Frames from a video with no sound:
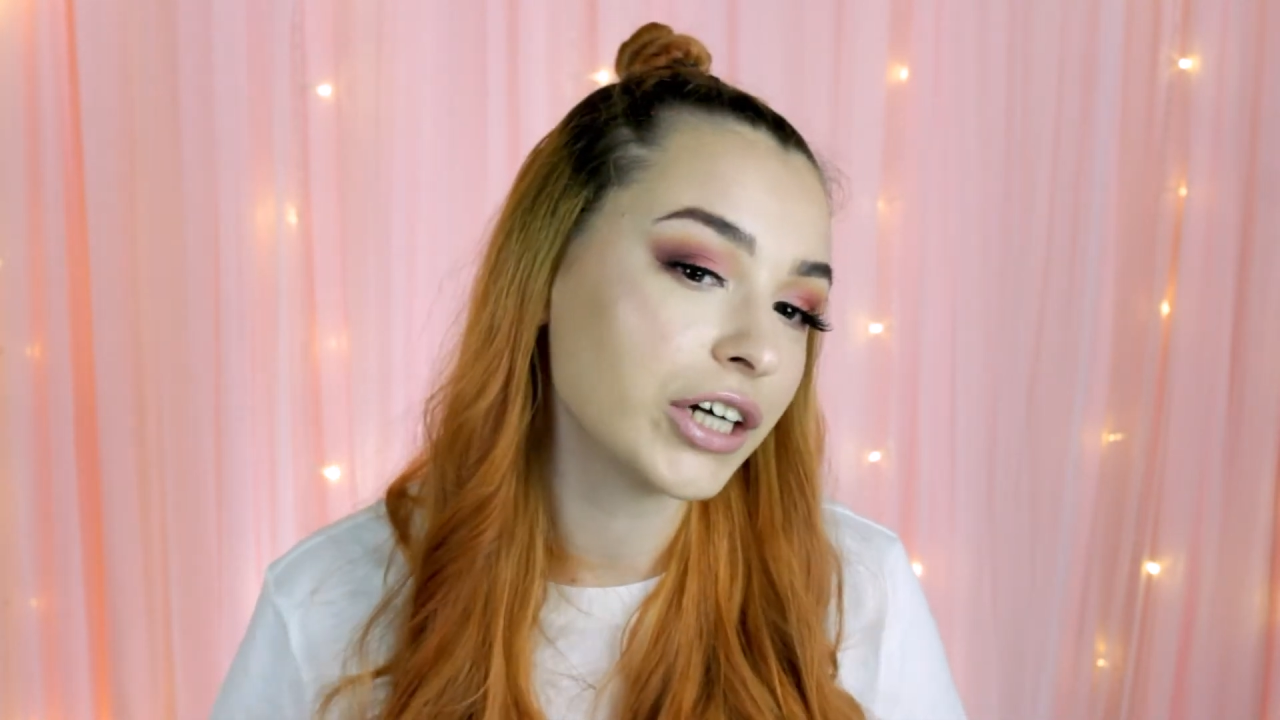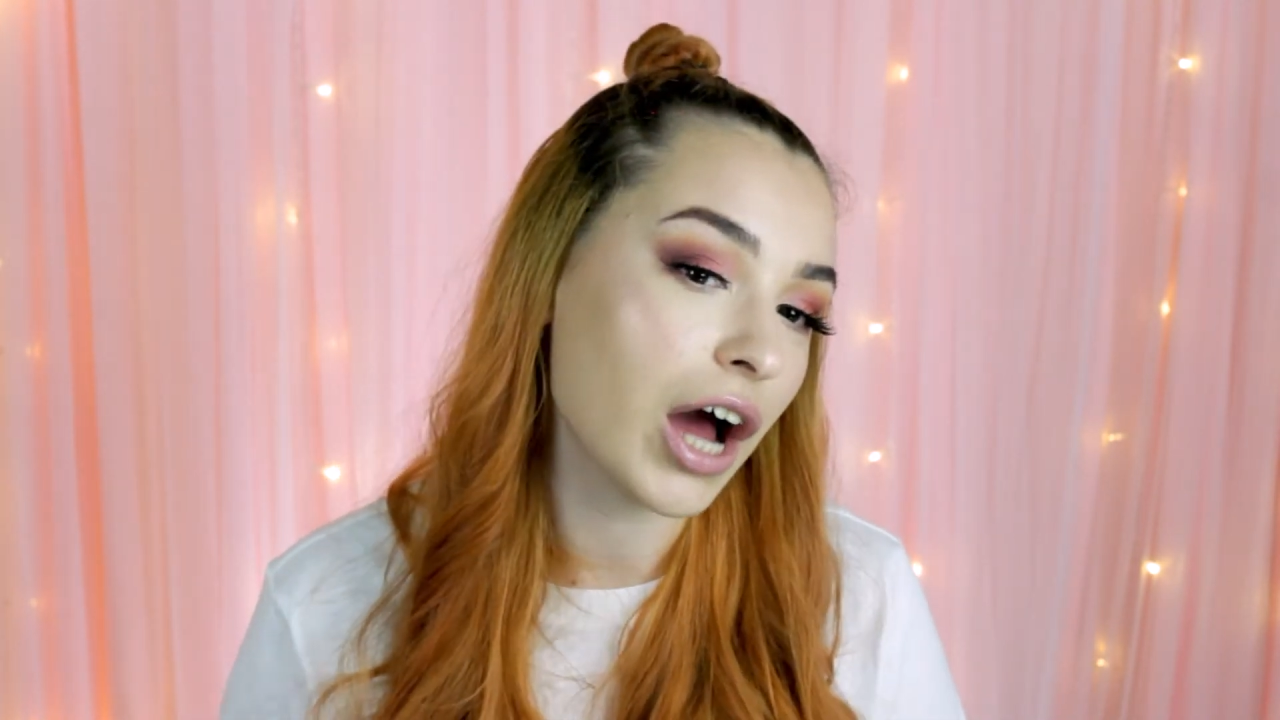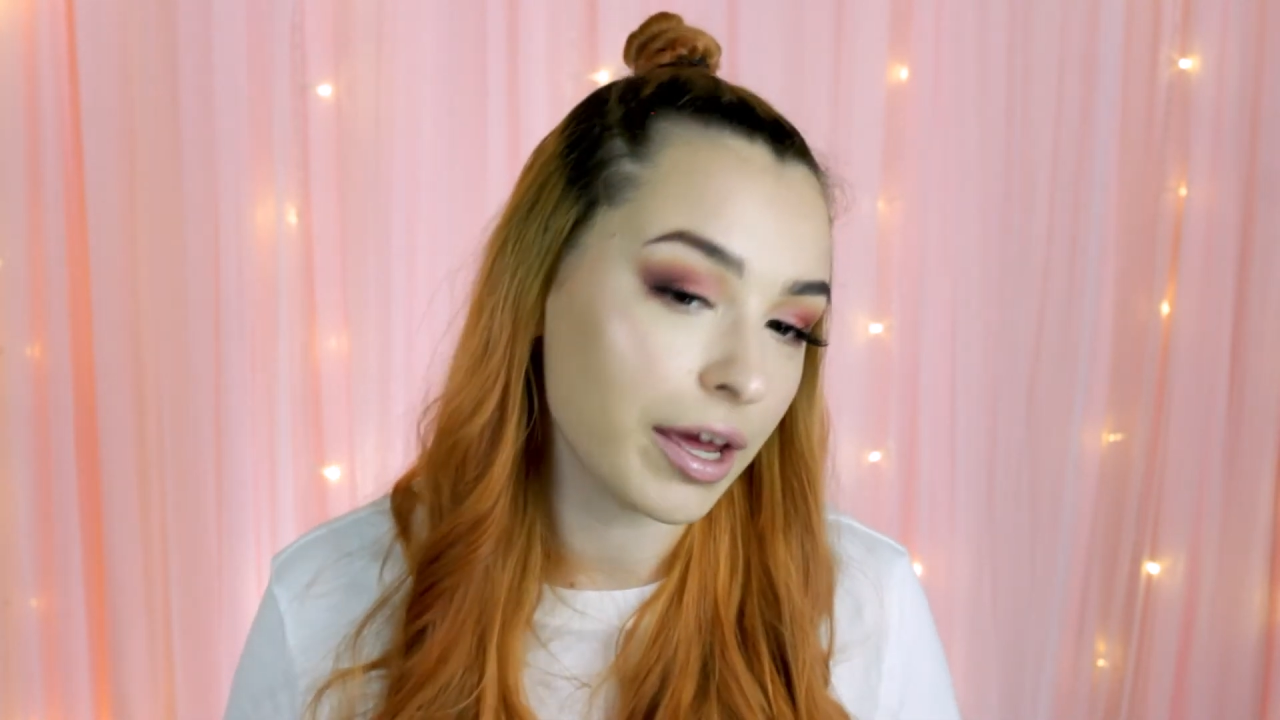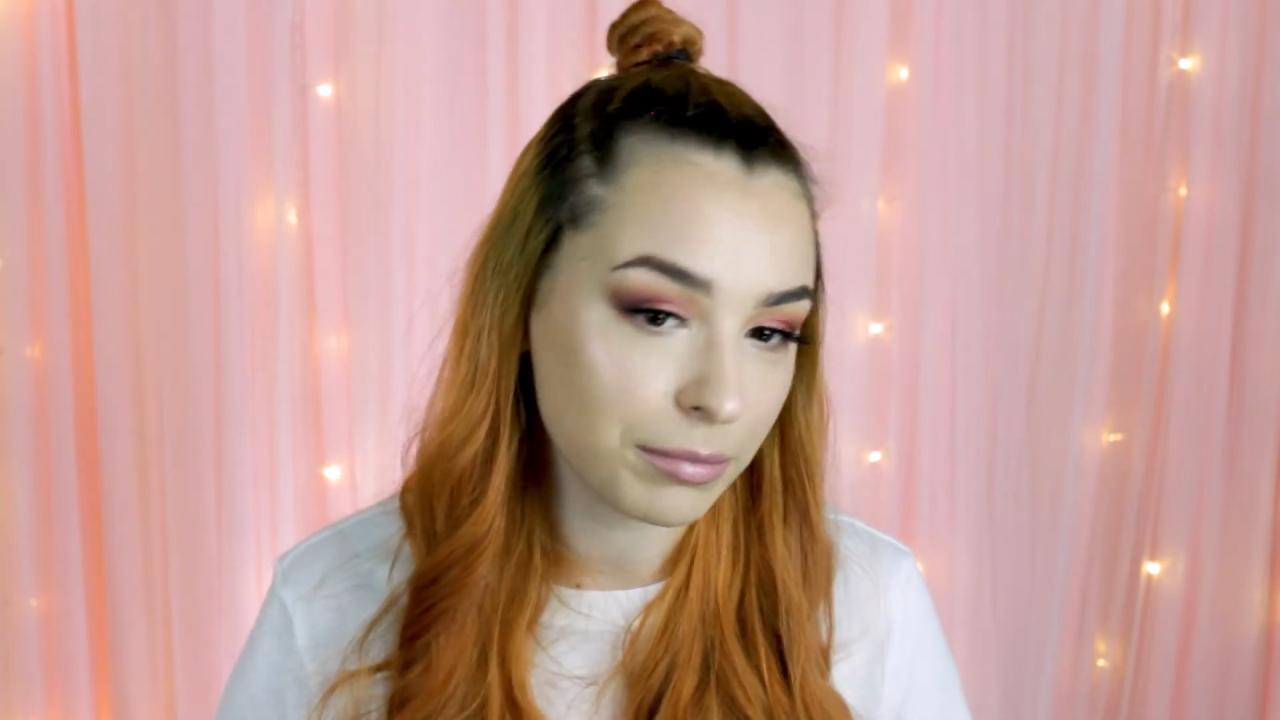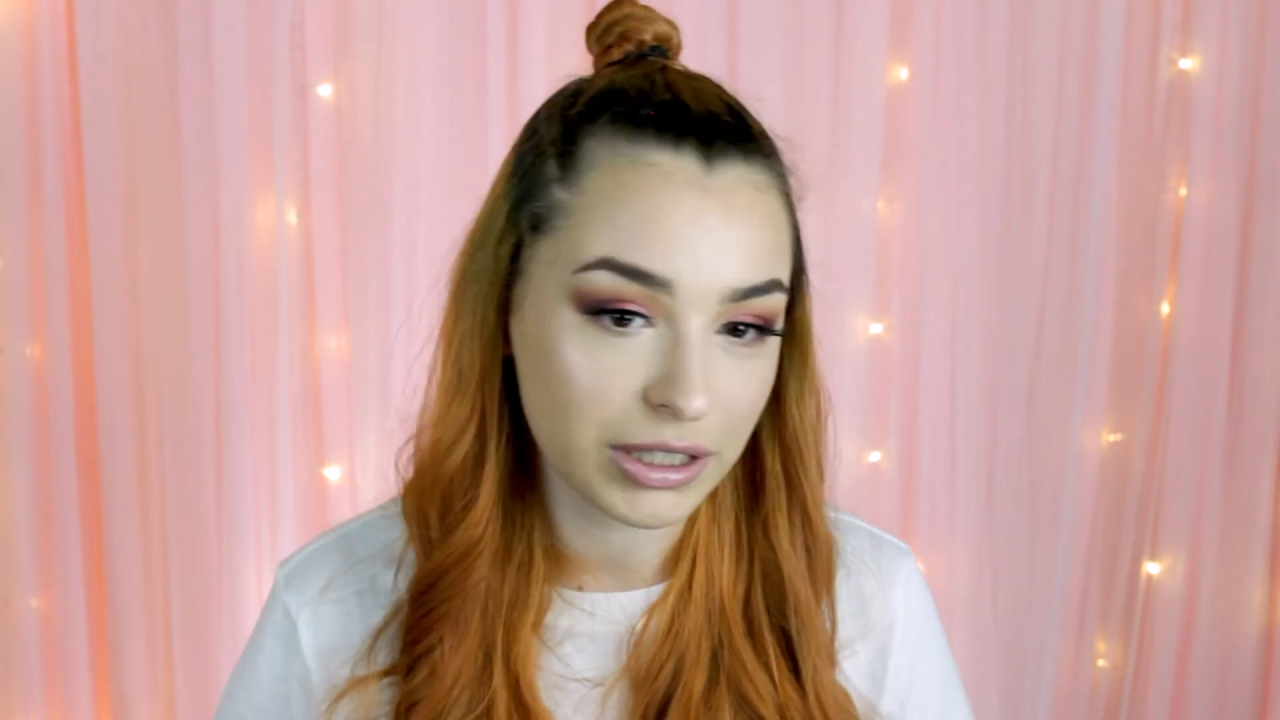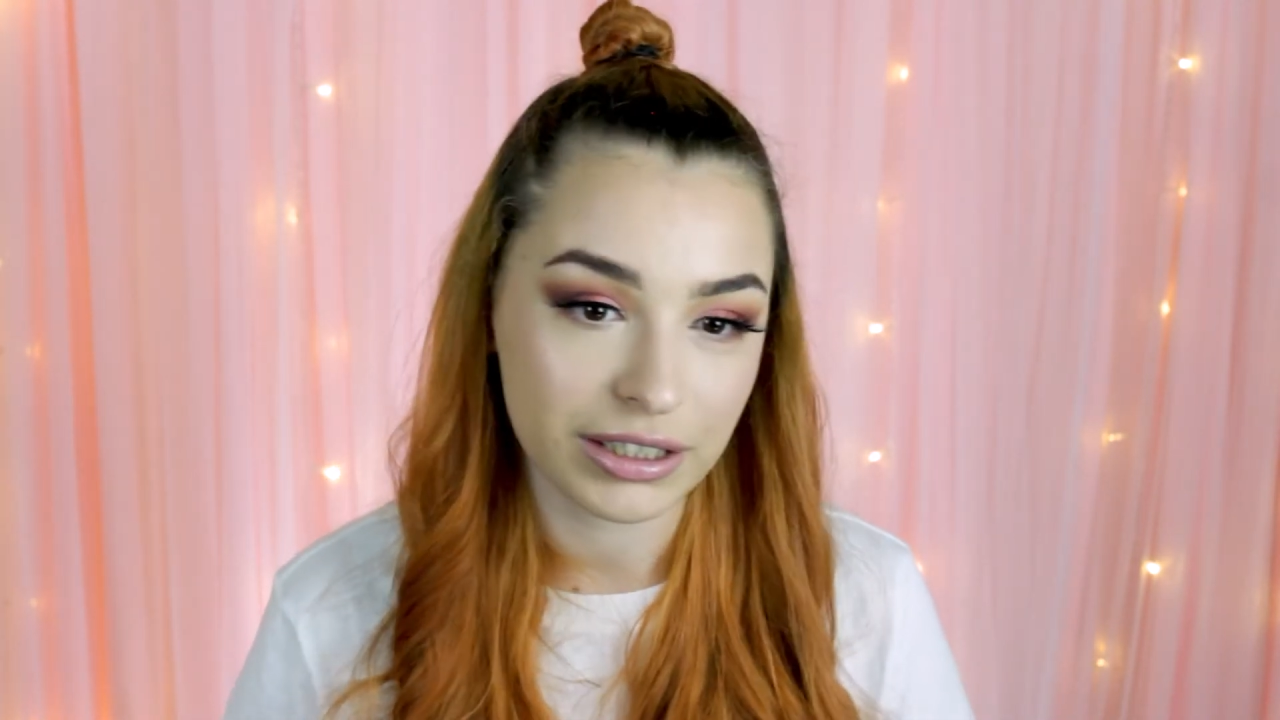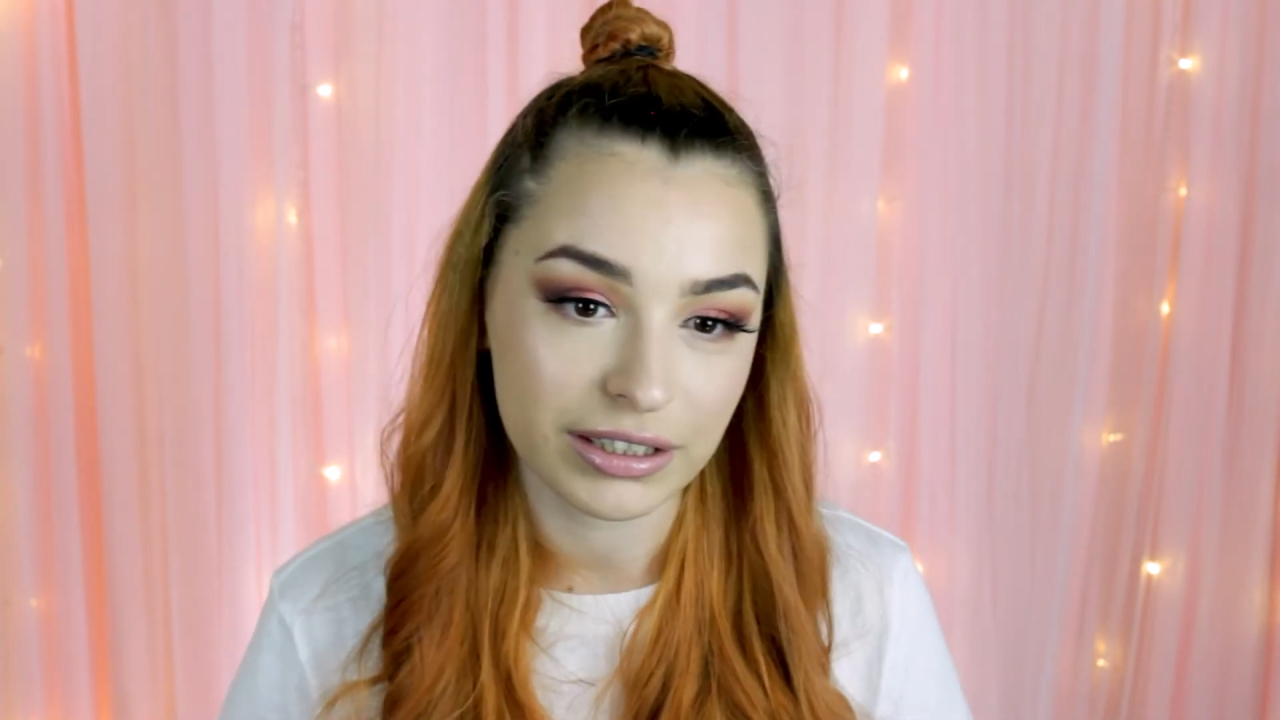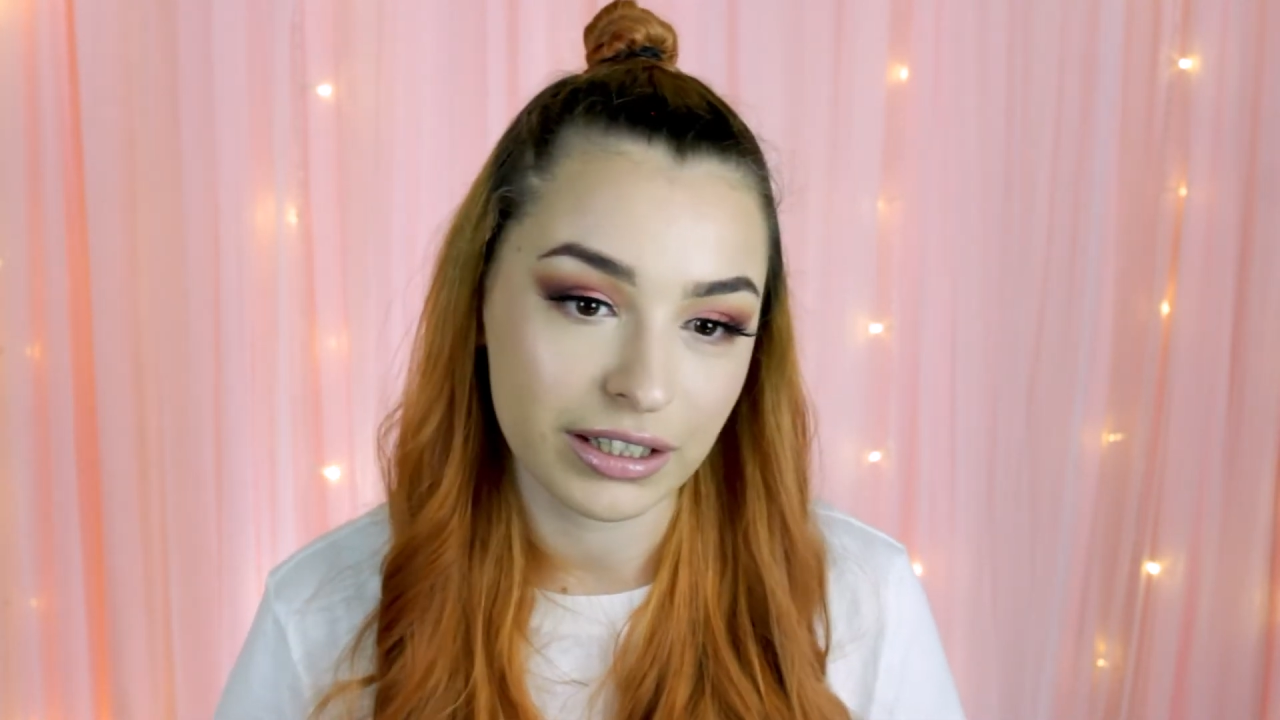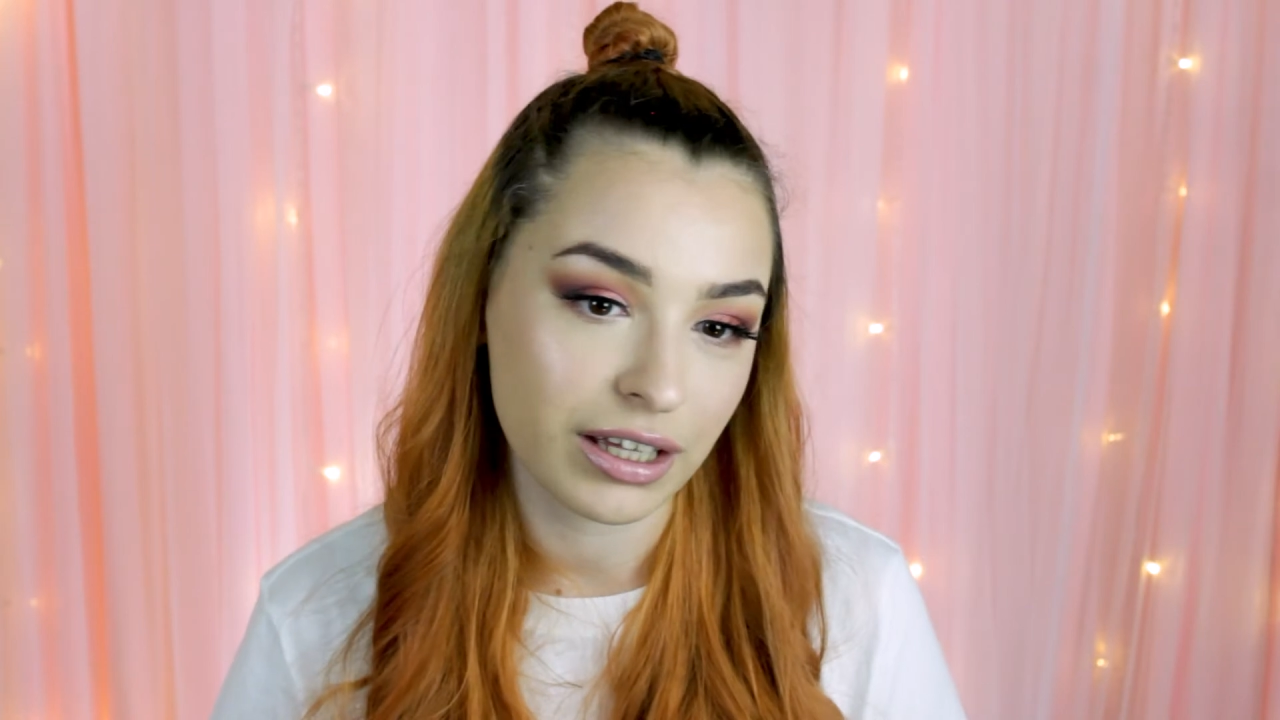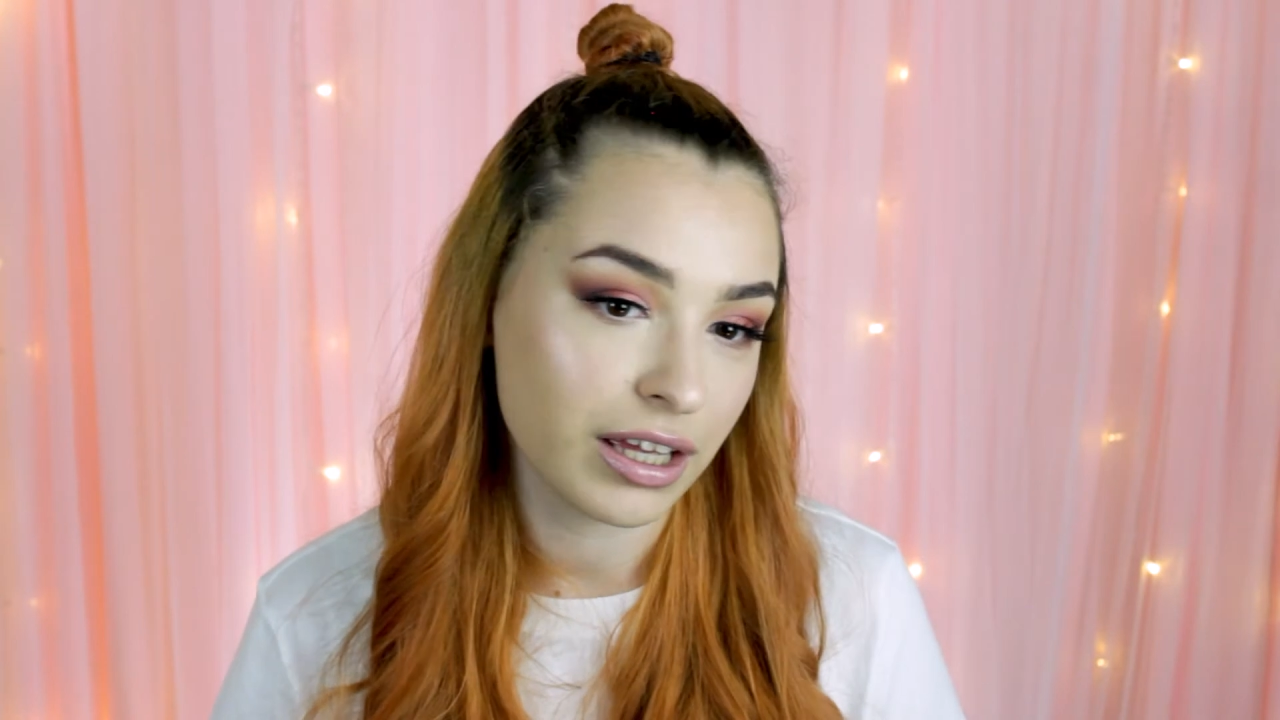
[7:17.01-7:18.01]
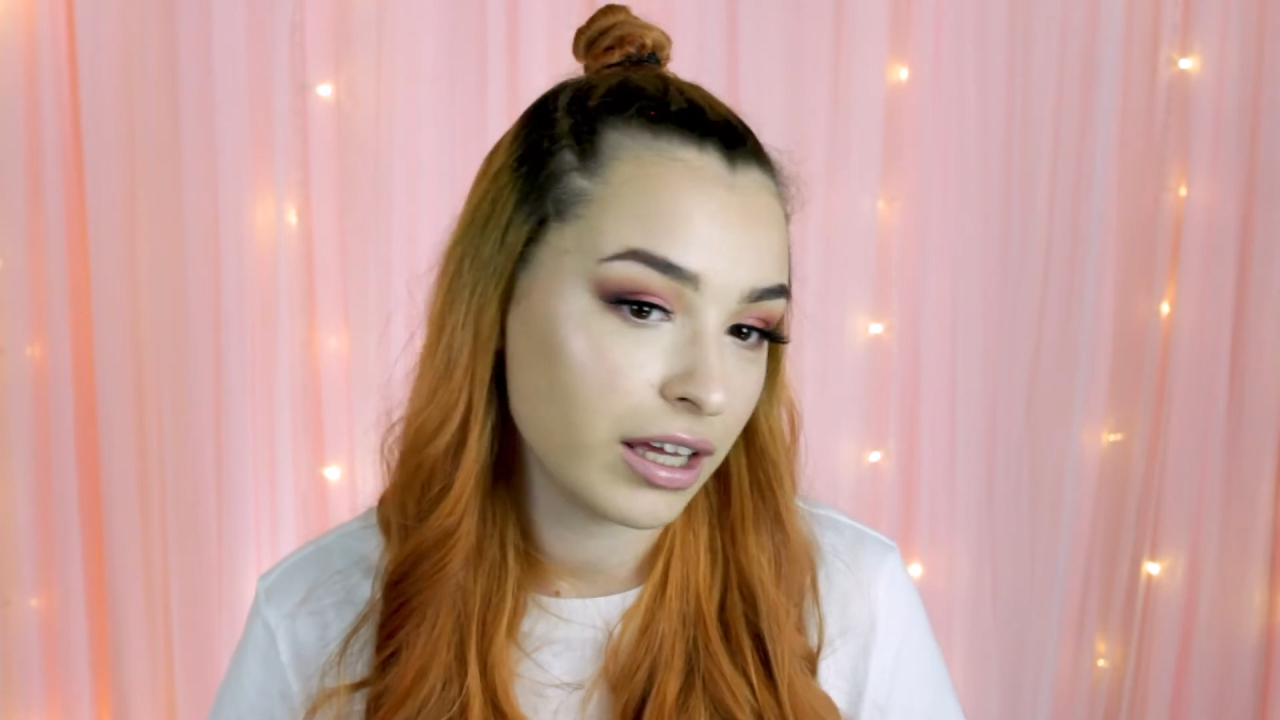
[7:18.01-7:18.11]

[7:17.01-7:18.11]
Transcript: I mean,